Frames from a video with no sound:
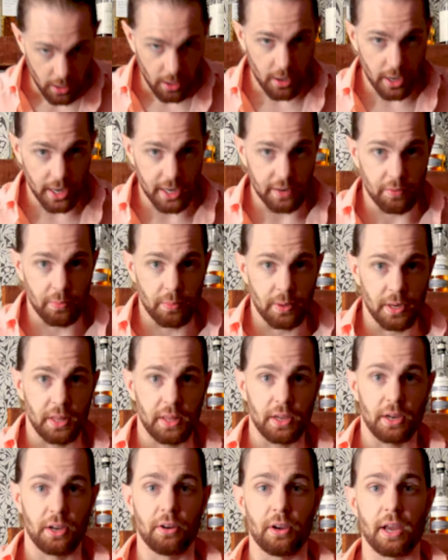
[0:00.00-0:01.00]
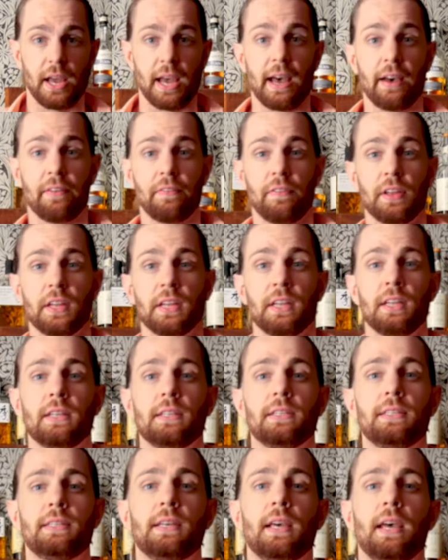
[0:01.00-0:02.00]
Alright everybody, there you have it.
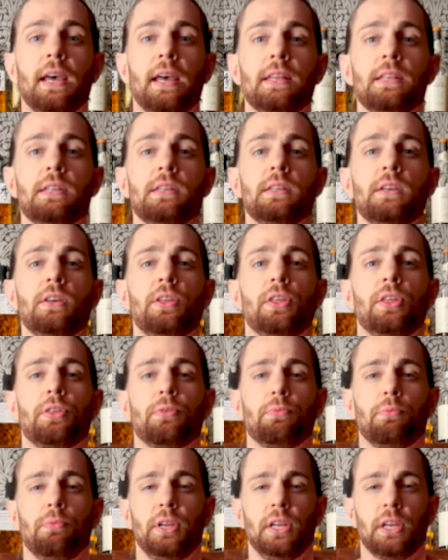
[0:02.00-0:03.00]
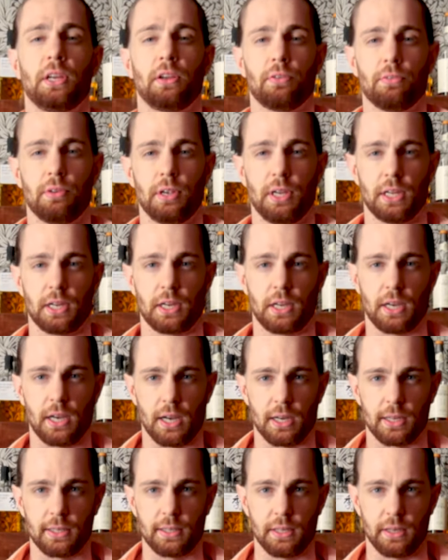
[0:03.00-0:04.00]
10 3-ingredient
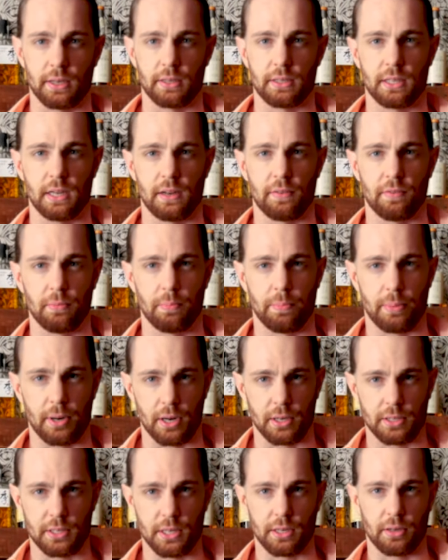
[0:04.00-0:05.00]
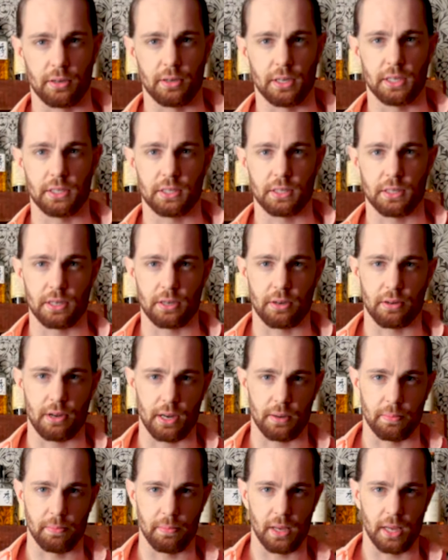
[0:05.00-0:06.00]
cocktails that every bartender needs to know how
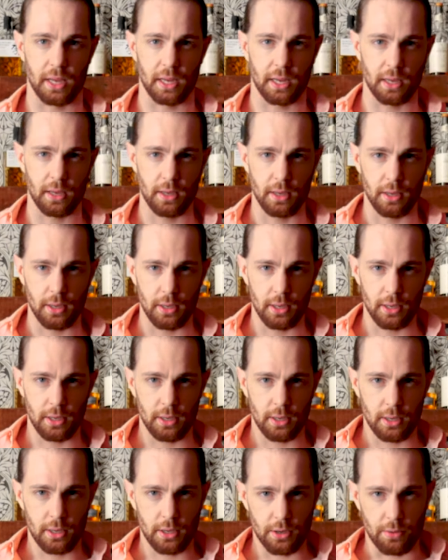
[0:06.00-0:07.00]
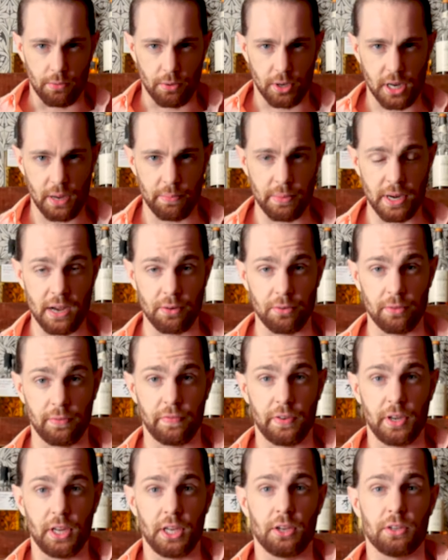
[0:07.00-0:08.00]
to make. We're coming out with
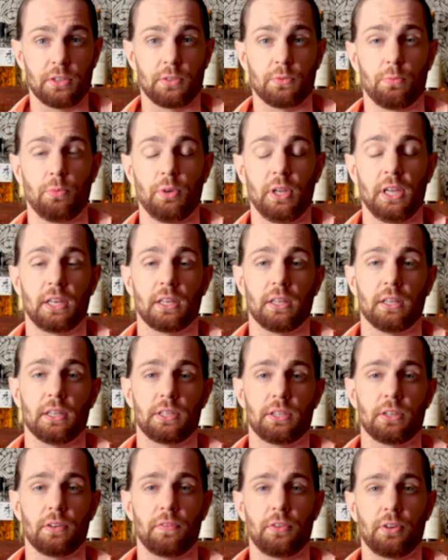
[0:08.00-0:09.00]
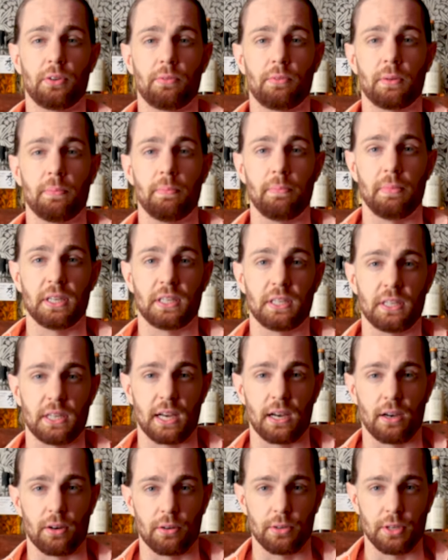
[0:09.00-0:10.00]
videos weekly, so if you don't want to miss
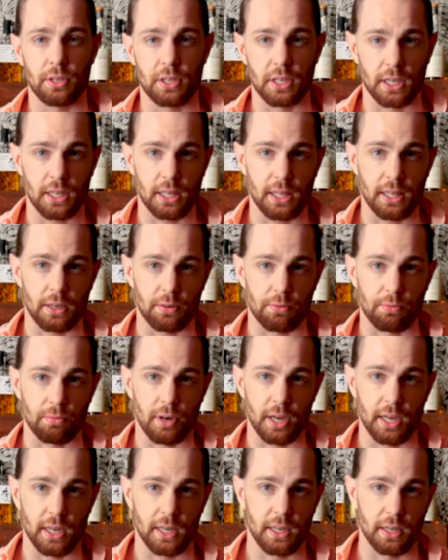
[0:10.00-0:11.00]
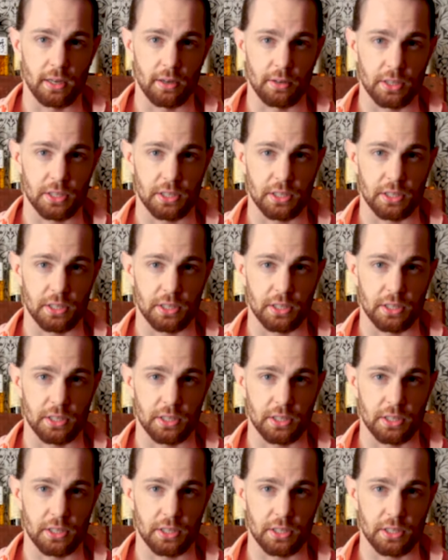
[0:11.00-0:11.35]
out, you can click right here to